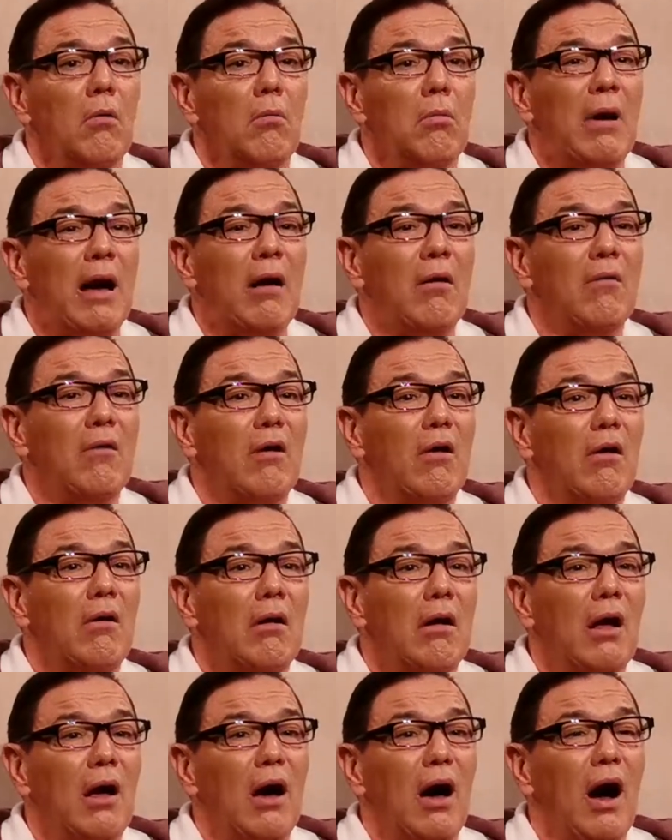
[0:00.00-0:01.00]
well,
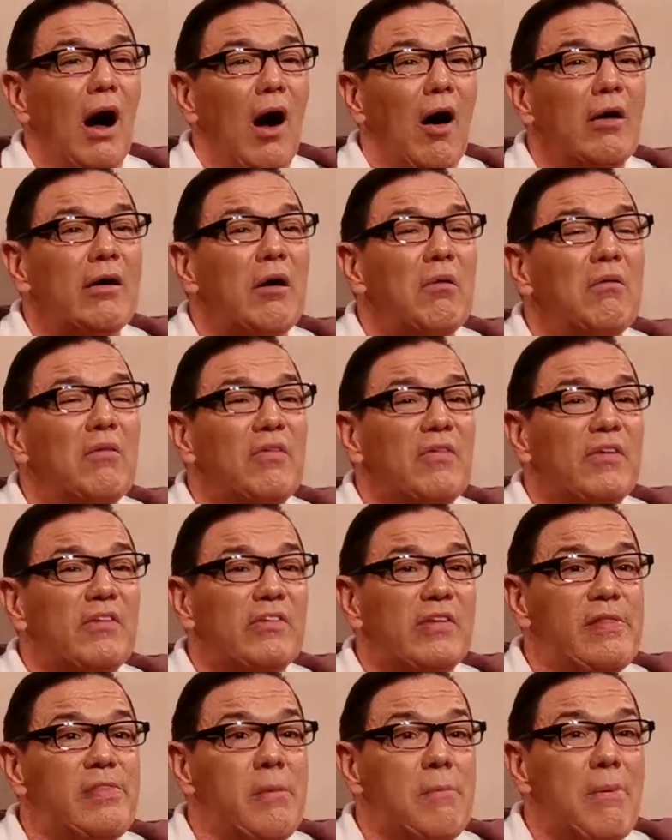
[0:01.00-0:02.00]
I'll go and
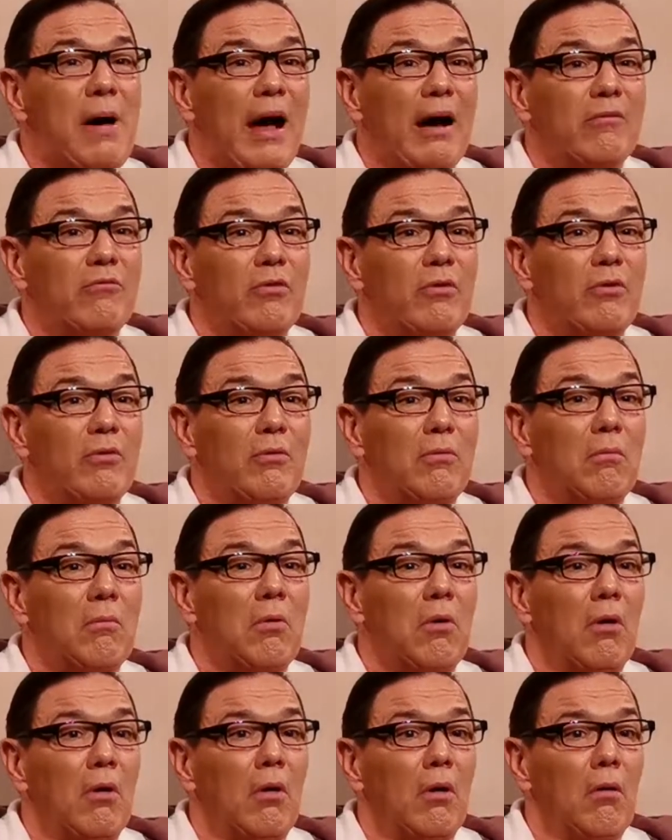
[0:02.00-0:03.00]
sit in the back room
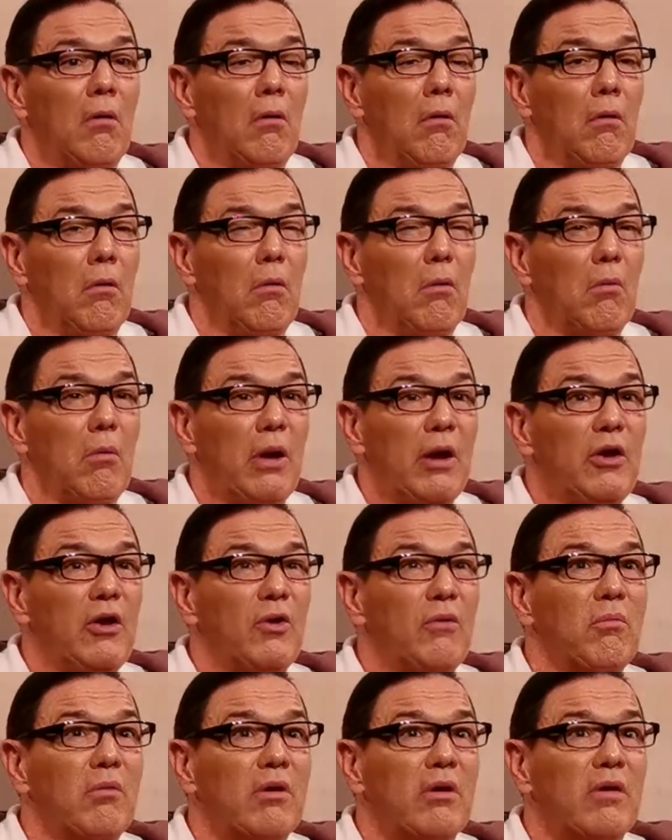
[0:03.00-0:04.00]
where
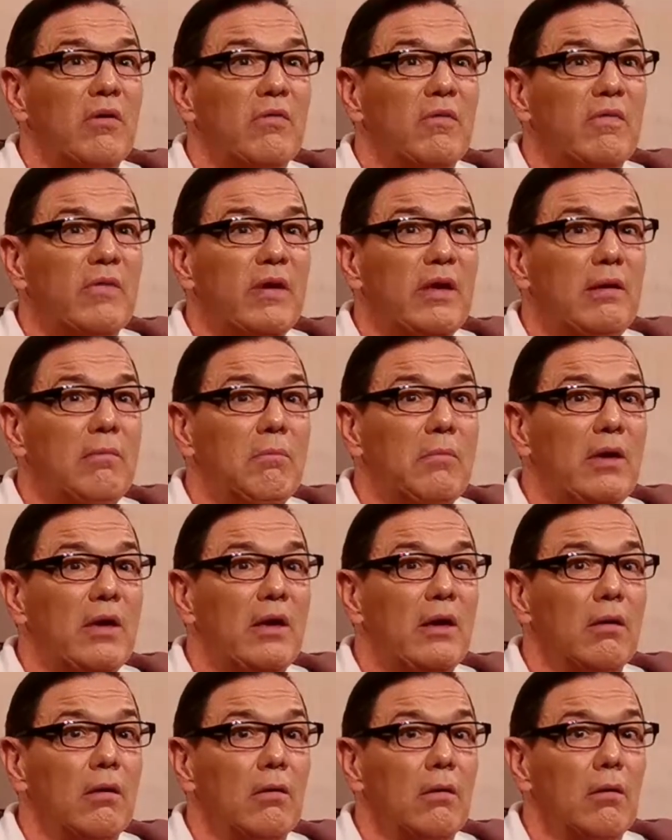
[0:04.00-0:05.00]
no one can see me.
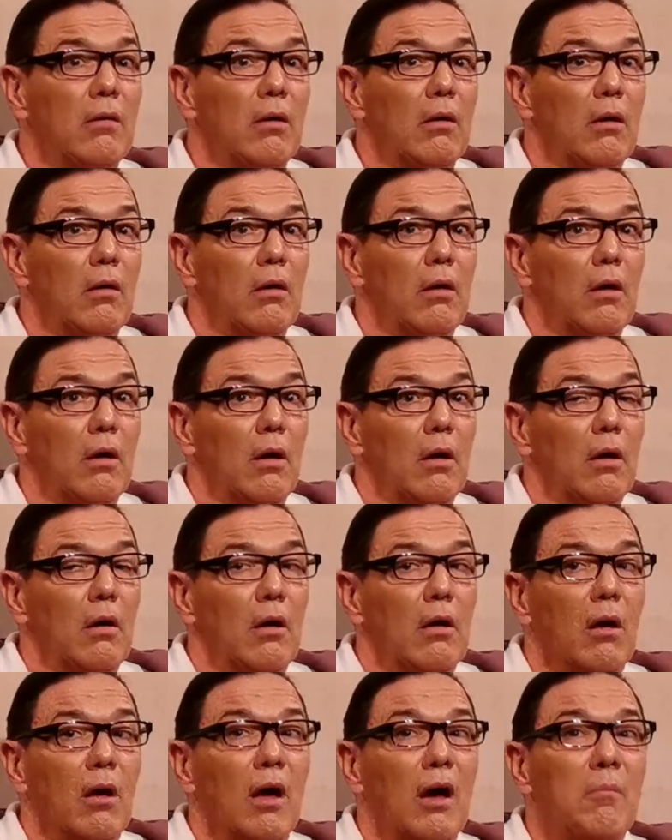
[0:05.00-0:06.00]

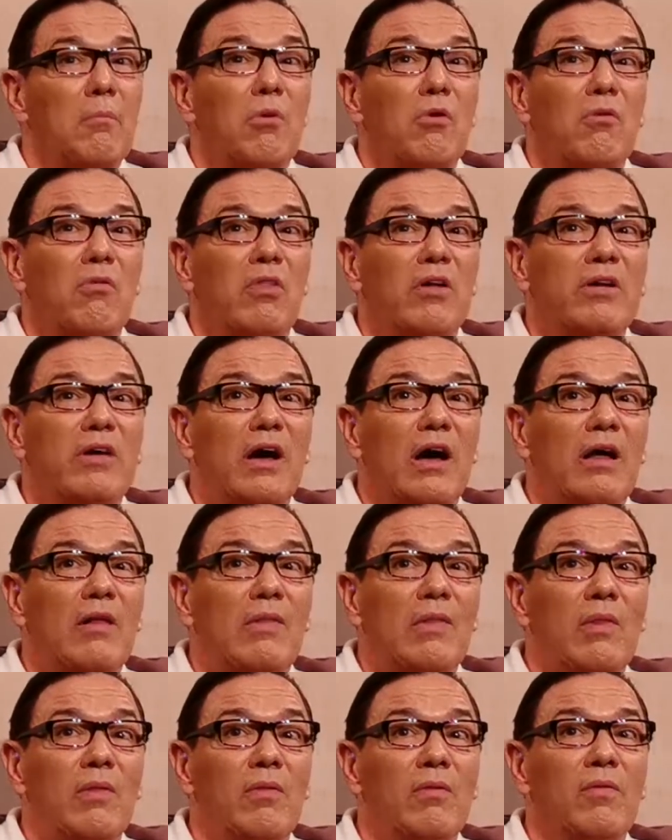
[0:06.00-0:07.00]
I'll pull the
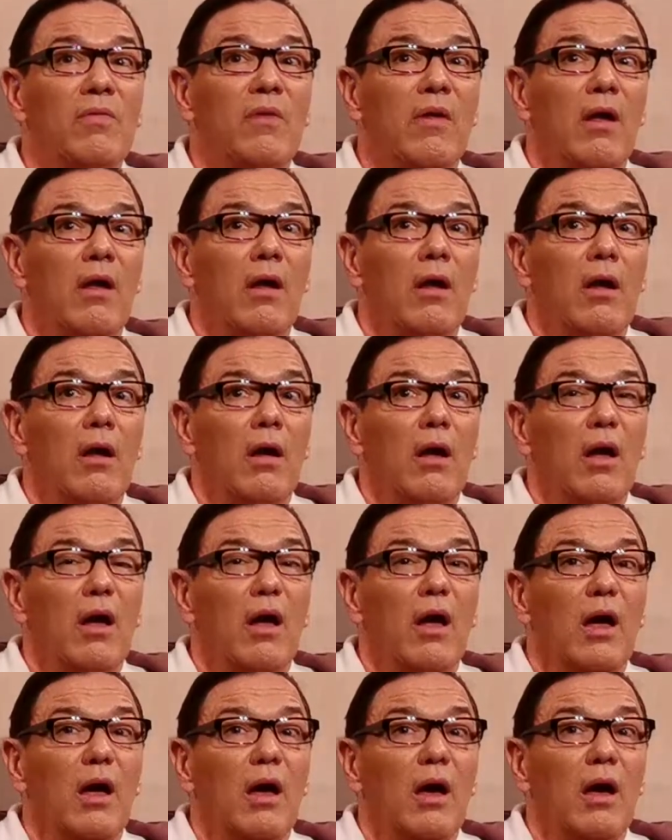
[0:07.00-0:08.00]
curtains
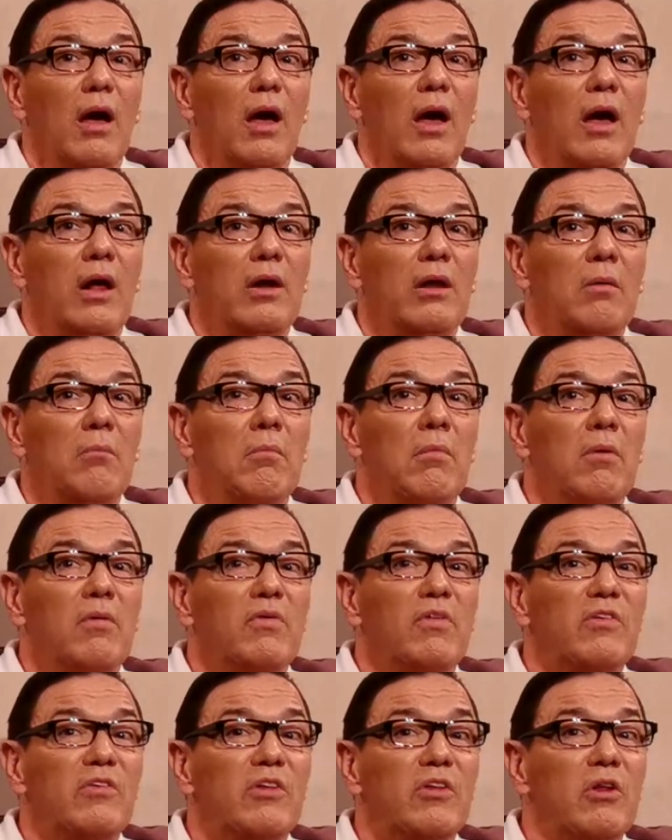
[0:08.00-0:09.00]
and I'm
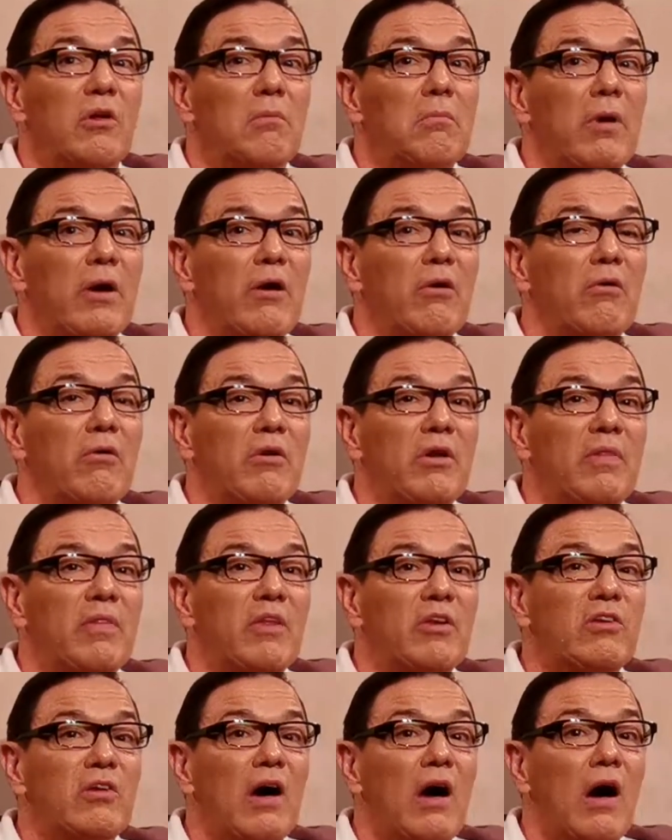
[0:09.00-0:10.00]
sitting on my own in
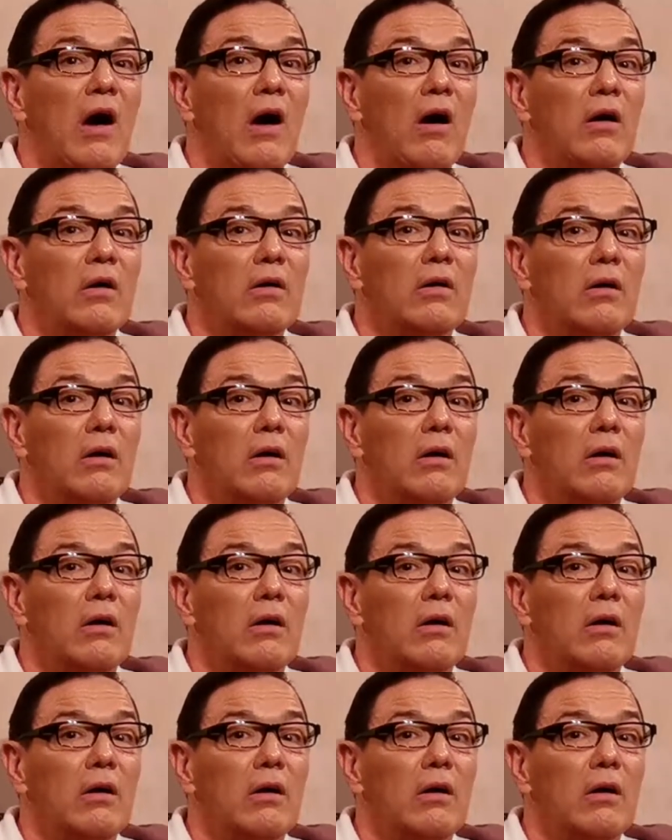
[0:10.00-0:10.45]
the dark